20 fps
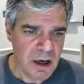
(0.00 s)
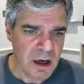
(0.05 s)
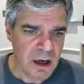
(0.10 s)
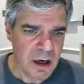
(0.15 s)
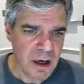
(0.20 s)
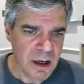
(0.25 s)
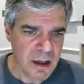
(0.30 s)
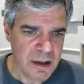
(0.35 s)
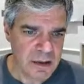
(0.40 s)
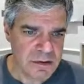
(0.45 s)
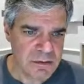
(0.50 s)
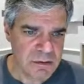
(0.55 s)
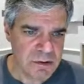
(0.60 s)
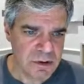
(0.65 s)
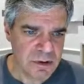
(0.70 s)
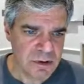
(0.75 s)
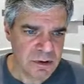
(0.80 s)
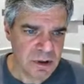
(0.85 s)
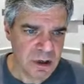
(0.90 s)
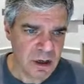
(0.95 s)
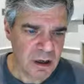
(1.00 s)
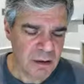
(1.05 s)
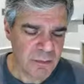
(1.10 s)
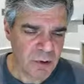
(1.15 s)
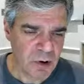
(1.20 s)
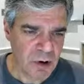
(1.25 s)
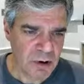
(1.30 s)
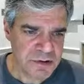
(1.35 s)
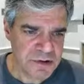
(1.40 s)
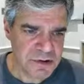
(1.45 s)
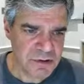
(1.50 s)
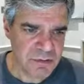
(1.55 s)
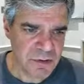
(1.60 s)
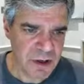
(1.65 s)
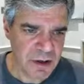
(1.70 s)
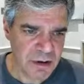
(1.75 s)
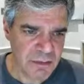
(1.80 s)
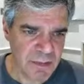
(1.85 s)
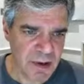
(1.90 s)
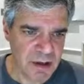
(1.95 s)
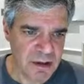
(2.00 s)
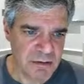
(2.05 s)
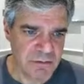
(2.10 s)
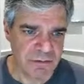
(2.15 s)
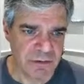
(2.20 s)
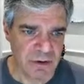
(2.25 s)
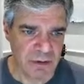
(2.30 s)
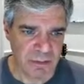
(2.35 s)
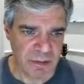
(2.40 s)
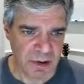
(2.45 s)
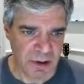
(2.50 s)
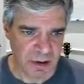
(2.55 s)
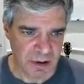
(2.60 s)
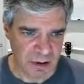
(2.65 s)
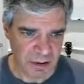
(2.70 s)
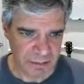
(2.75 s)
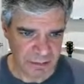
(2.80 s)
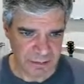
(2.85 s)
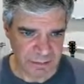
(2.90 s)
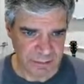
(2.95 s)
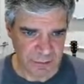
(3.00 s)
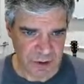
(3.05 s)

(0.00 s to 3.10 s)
It's really also recommended from a